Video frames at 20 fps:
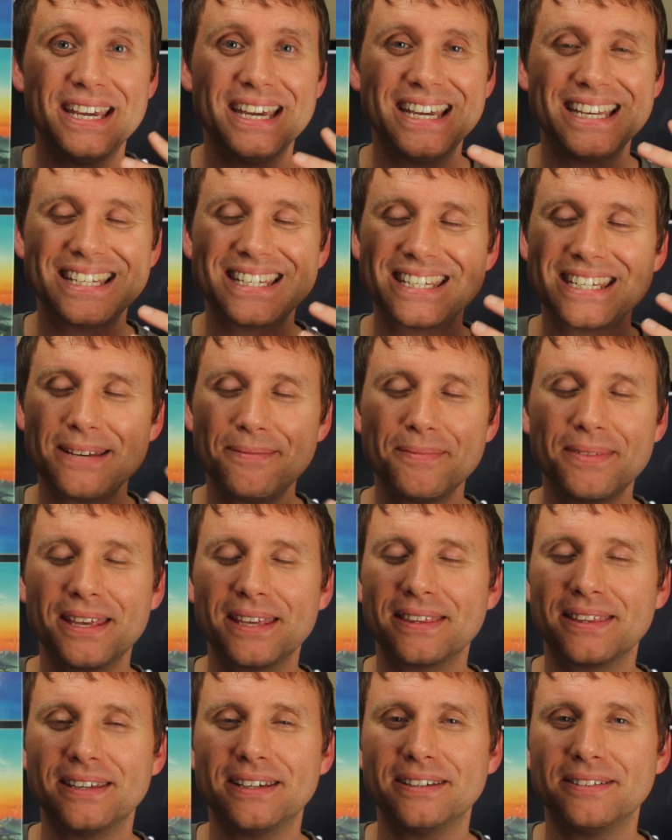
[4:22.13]
It's
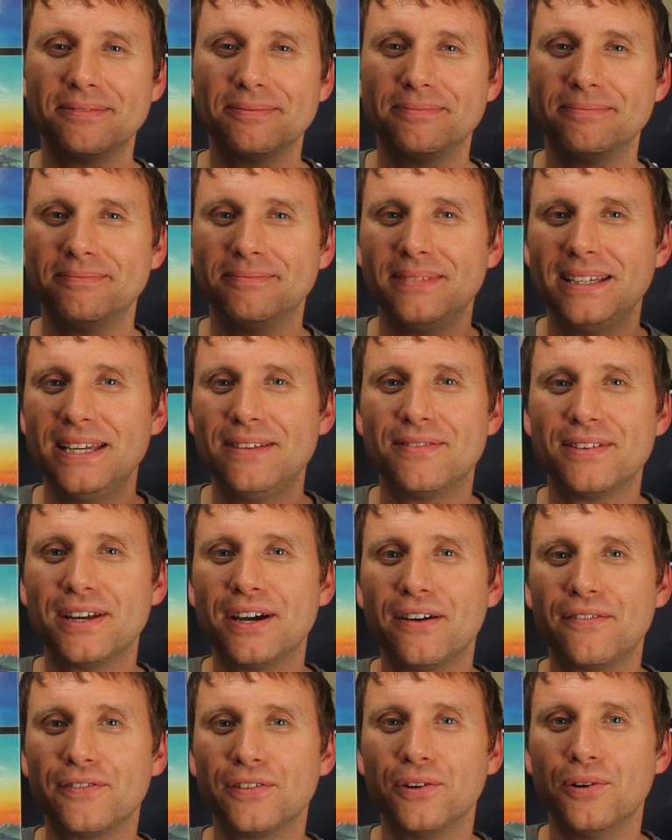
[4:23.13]
something that even
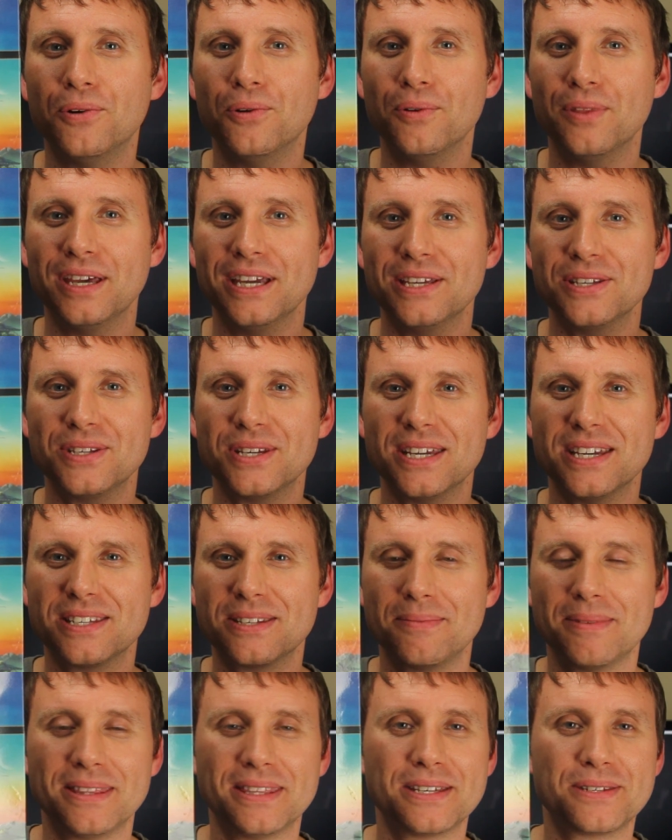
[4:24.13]
after all these
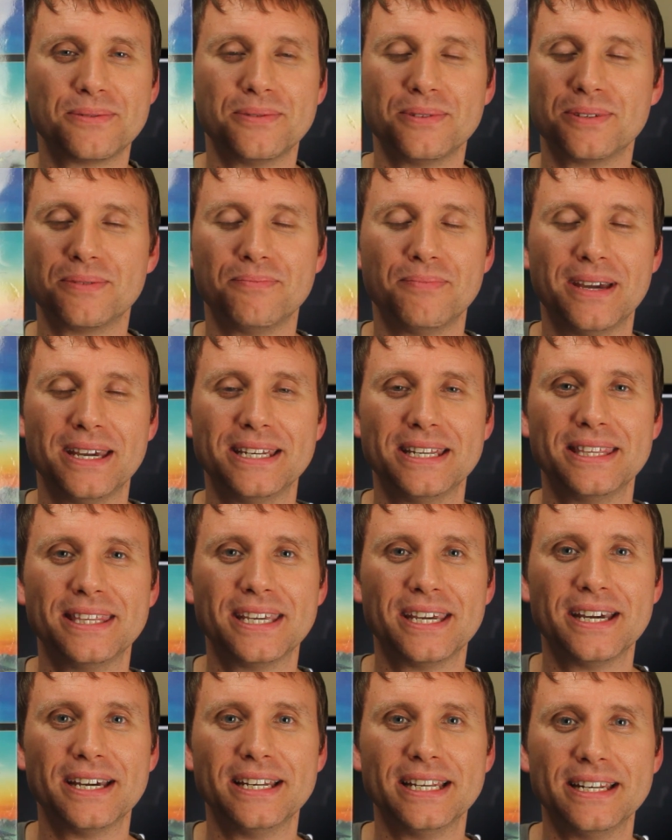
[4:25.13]
years, I mean this was made in
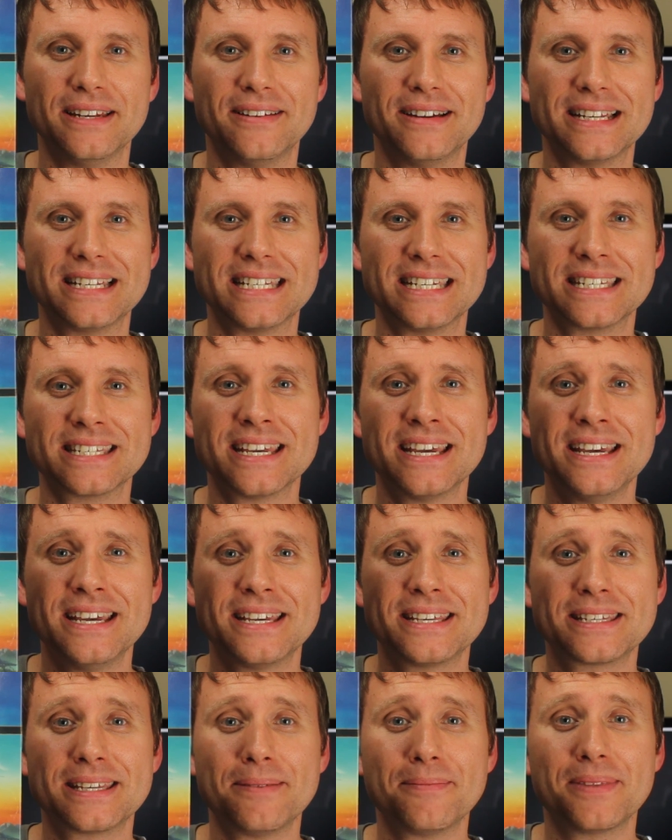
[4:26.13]
the early 90s,
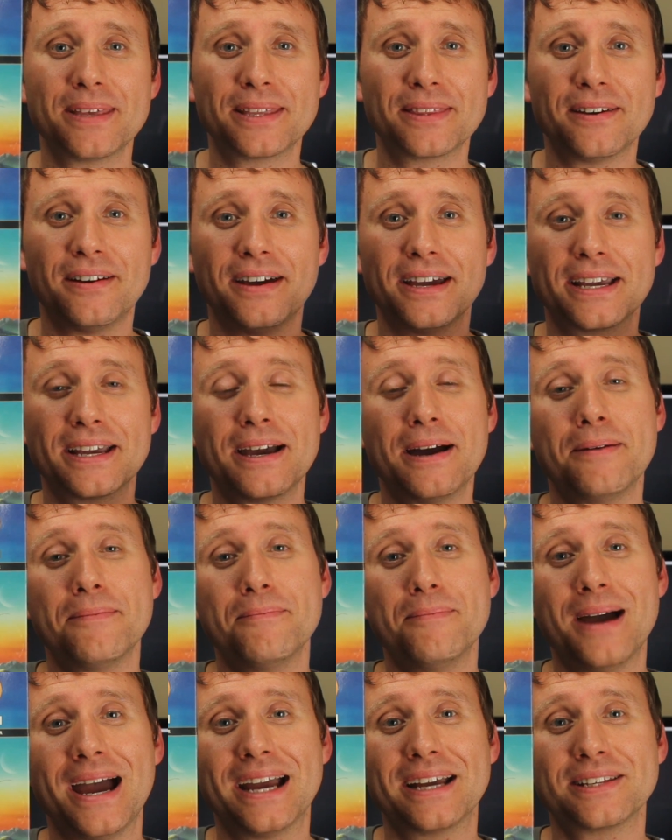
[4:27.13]
something that I
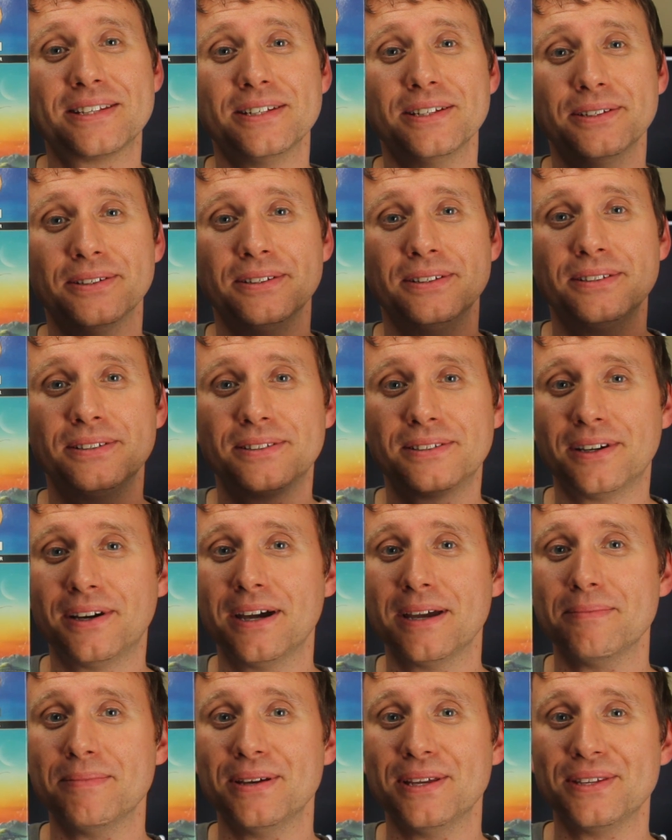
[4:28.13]
come back to
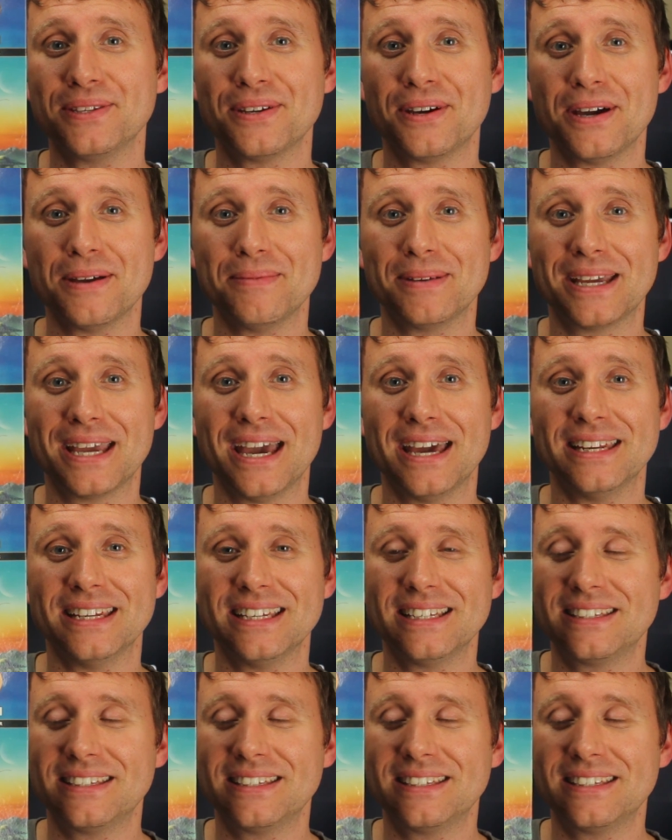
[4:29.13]
time and time again.